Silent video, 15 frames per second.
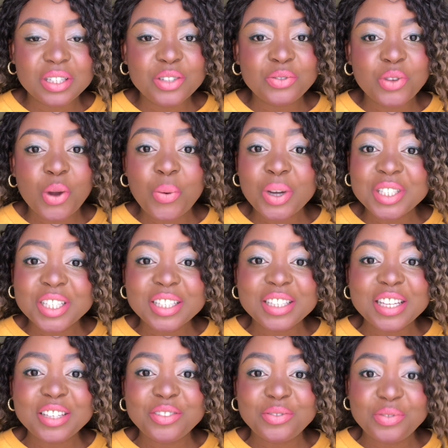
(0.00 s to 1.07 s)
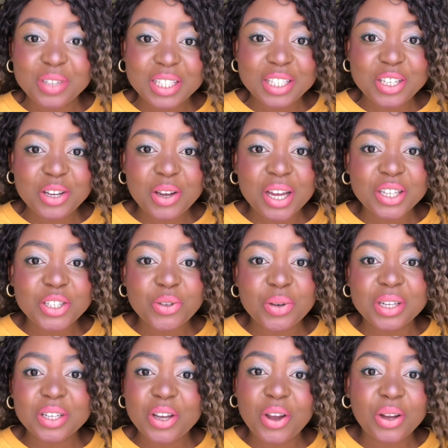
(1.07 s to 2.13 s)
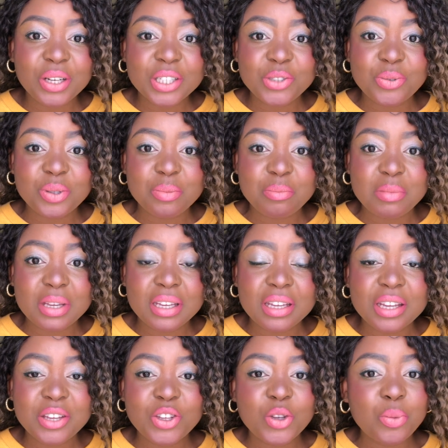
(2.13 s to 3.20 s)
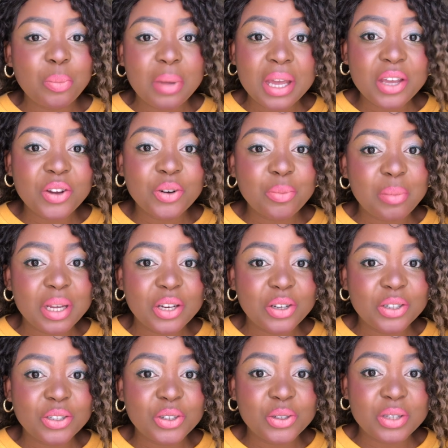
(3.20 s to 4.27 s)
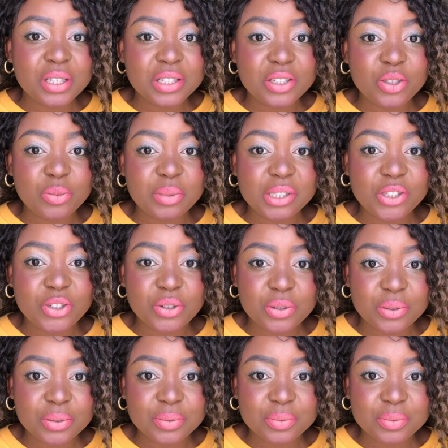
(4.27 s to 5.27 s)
If you're watching this video and you're in college with me, you may or may not know this to be true.